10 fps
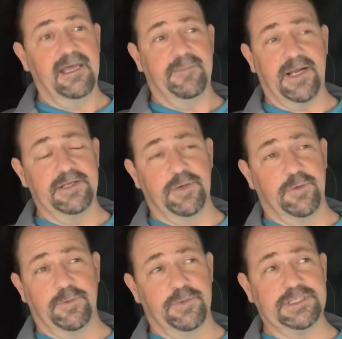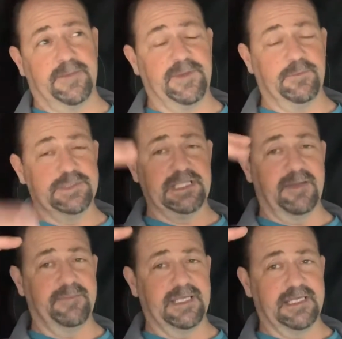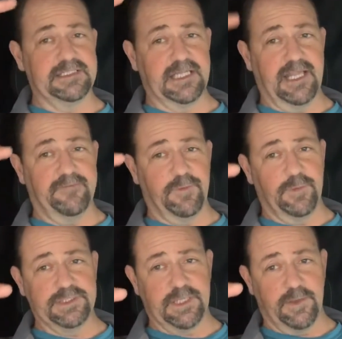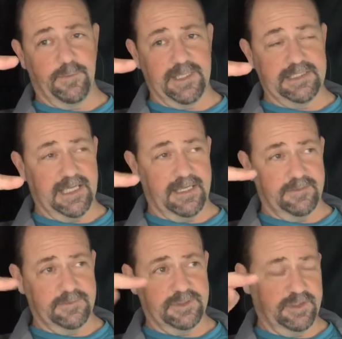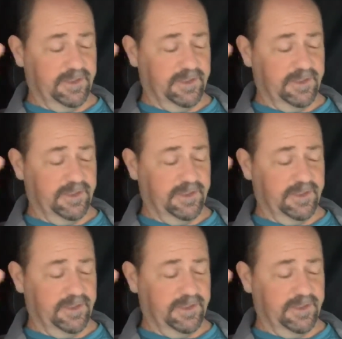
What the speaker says: But I knew something was up because the level was all the way down to the